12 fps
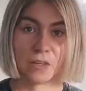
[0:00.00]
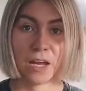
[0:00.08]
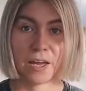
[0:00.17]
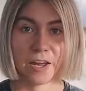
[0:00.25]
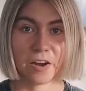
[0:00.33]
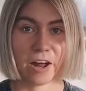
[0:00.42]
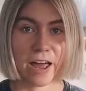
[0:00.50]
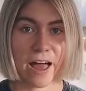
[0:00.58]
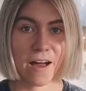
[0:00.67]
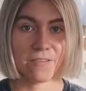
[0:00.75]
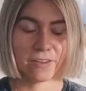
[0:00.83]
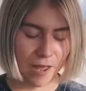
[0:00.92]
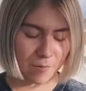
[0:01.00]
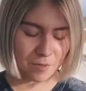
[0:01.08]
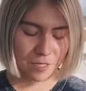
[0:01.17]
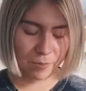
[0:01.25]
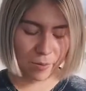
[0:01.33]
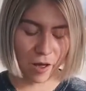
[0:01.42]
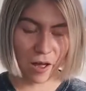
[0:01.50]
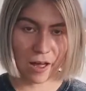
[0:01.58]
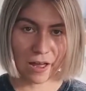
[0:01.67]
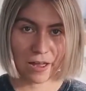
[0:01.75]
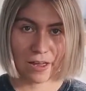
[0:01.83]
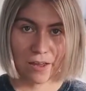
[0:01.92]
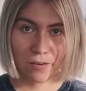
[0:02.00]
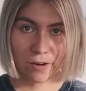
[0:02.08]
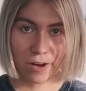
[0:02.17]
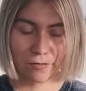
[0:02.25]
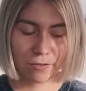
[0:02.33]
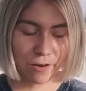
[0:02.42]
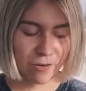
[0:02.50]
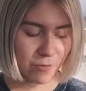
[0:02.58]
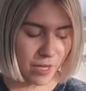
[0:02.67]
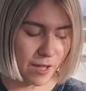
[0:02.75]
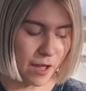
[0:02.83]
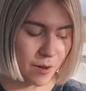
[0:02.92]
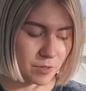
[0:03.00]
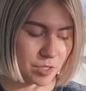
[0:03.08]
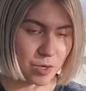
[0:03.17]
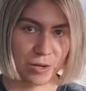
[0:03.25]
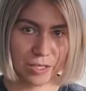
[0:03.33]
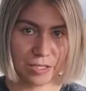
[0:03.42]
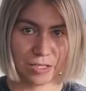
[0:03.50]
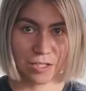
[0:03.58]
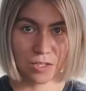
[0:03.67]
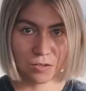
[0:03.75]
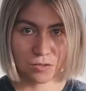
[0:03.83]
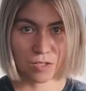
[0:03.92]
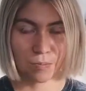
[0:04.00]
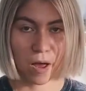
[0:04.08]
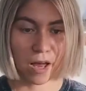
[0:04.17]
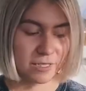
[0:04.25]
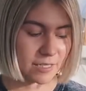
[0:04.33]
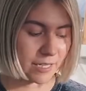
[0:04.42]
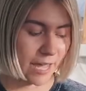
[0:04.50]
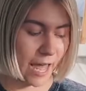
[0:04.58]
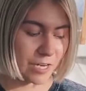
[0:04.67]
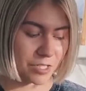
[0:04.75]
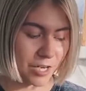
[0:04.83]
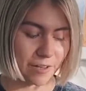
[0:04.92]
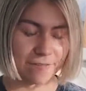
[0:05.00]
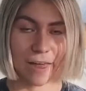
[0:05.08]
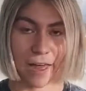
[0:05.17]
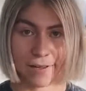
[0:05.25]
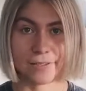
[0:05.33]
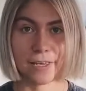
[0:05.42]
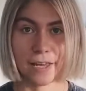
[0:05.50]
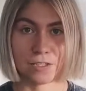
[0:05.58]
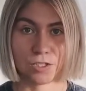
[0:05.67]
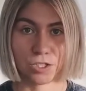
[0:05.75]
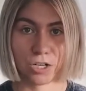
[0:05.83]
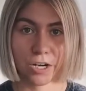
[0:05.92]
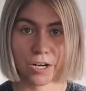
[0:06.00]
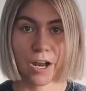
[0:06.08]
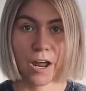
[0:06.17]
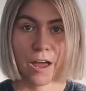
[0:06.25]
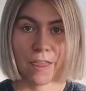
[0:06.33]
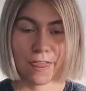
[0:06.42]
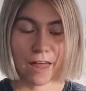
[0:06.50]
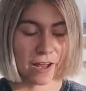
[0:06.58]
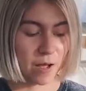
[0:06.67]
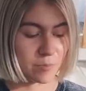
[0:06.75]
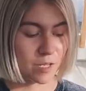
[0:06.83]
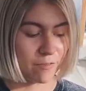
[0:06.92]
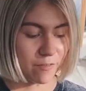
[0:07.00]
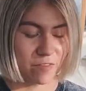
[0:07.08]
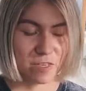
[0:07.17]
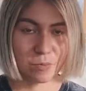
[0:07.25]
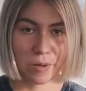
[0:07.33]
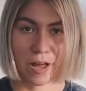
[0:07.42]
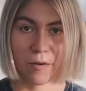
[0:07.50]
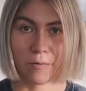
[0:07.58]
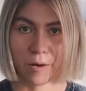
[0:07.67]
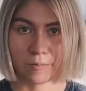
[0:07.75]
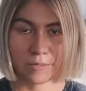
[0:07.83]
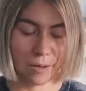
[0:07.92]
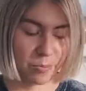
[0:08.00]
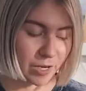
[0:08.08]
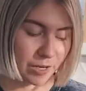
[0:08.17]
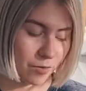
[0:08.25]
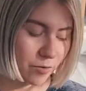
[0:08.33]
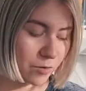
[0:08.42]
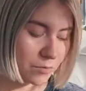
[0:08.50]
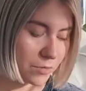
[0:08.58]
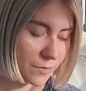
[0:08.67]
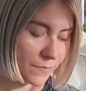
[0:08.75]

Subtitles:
Here I have an empty pot right in front of me. I'm just going to use this pot to catch any of the excess dirt that comes off of this plant when I'm separating the roots.